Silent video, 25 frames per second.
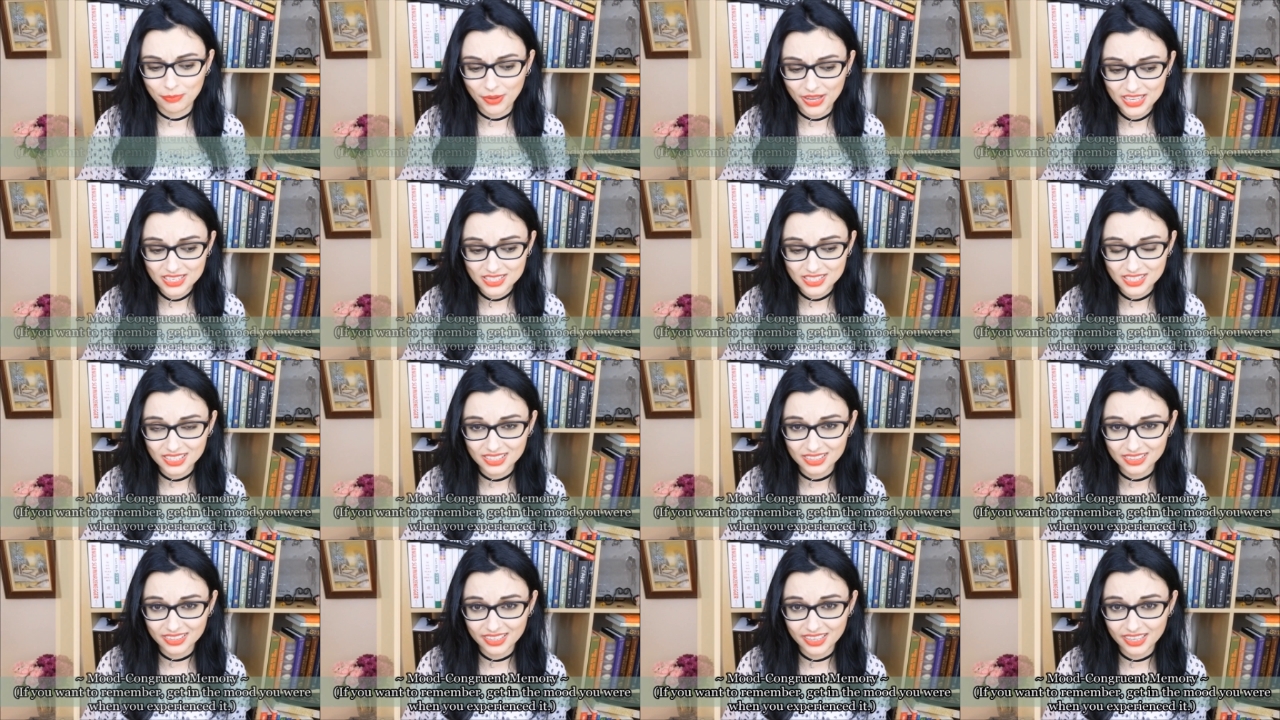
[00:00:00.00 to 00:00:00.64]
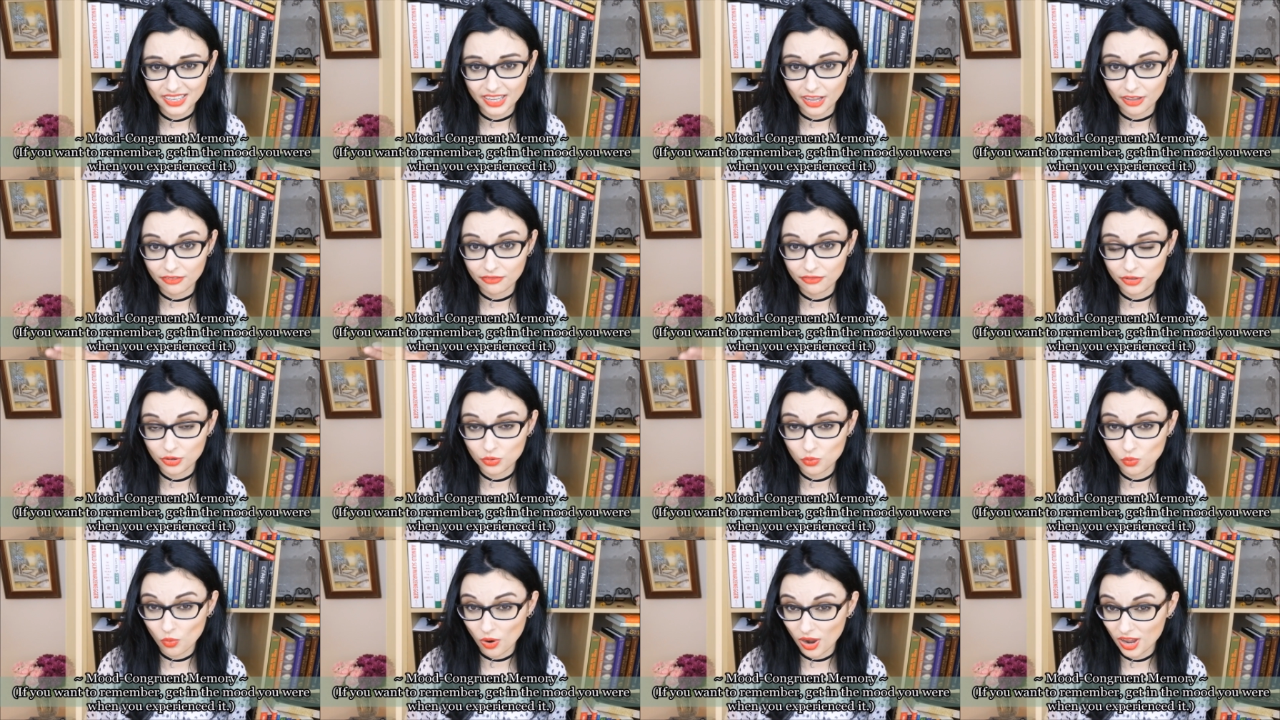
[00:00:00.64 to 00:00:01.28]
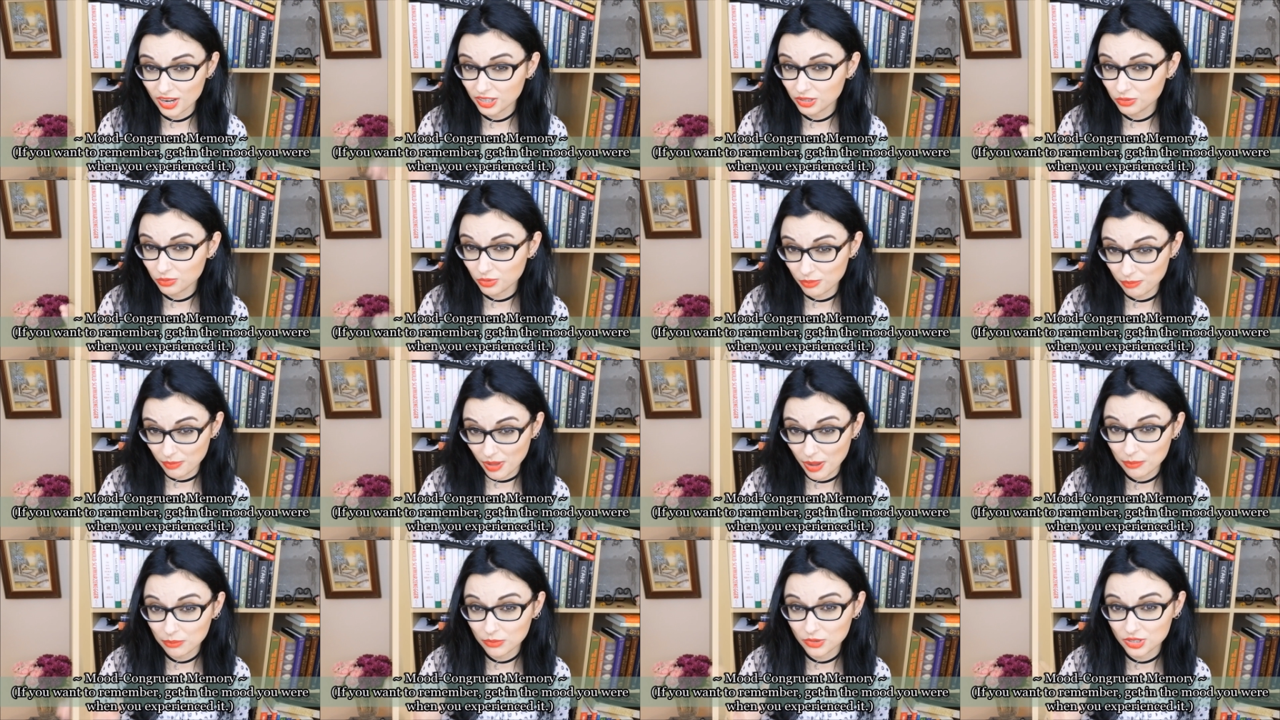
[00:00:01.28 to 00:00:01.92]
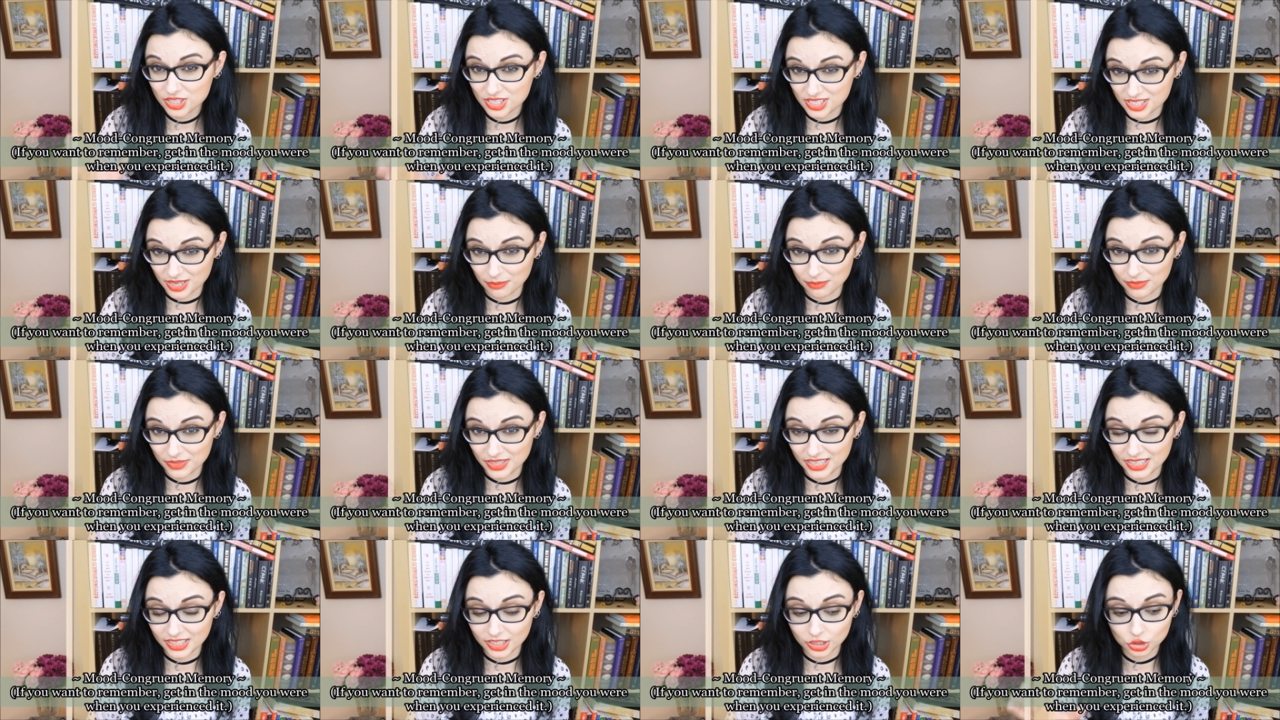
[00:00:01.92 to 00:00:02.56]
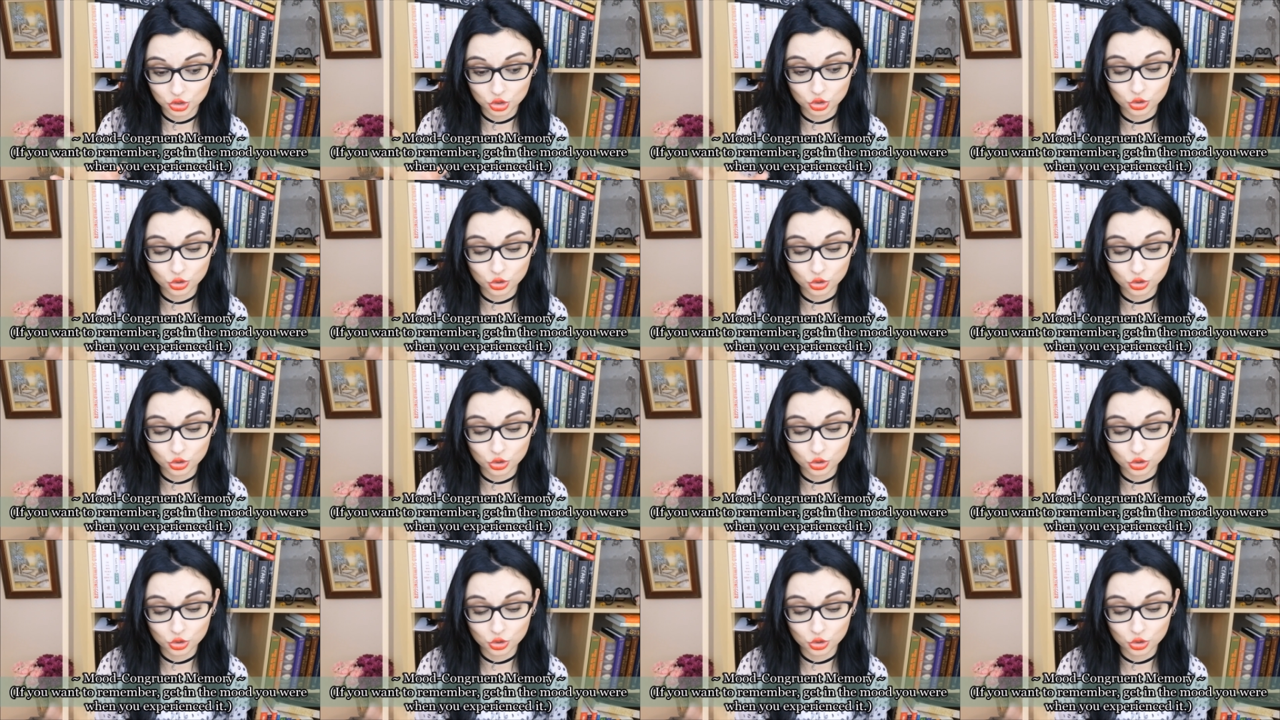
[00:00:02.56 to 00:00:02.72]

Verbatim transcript: Basically, if you wanna remember something,